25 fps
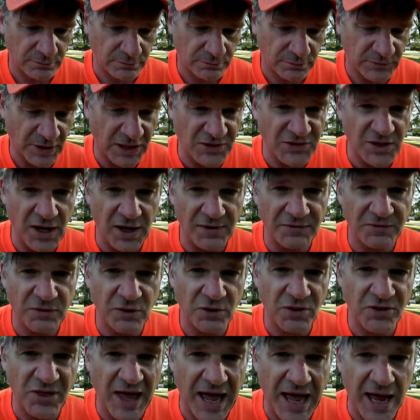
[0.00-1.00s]
That's after
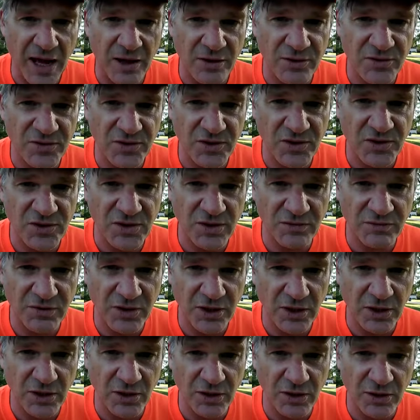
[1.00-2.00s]
thousands of
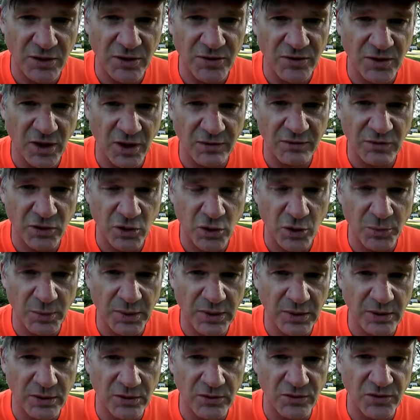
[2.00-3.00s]
years of
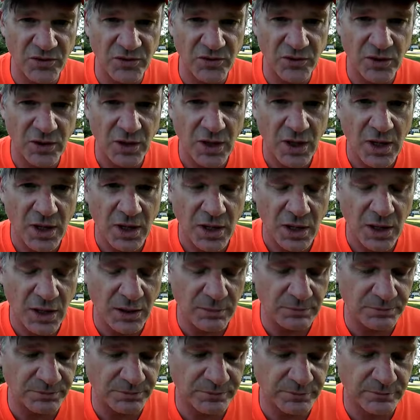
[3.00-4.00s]
humans
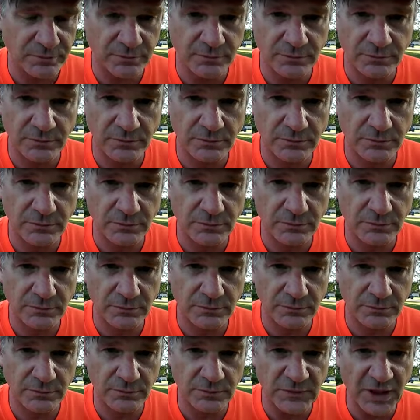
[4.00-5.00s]
um,
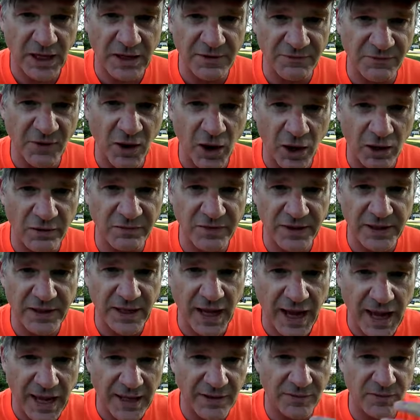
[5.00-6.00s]
evolving
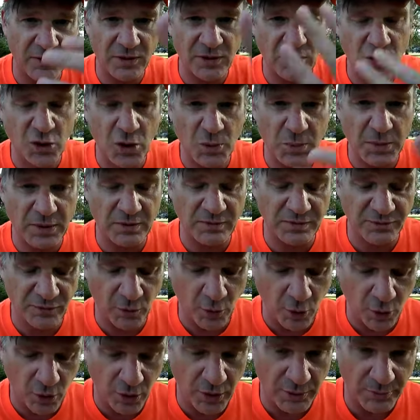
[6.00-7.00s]
in the human
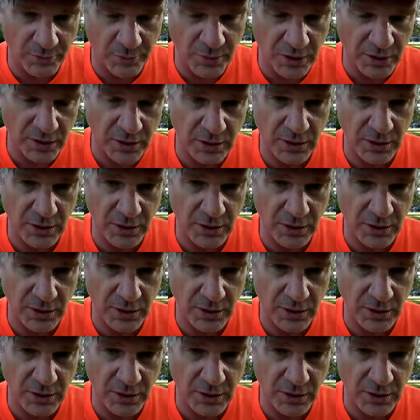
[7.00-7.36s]
form.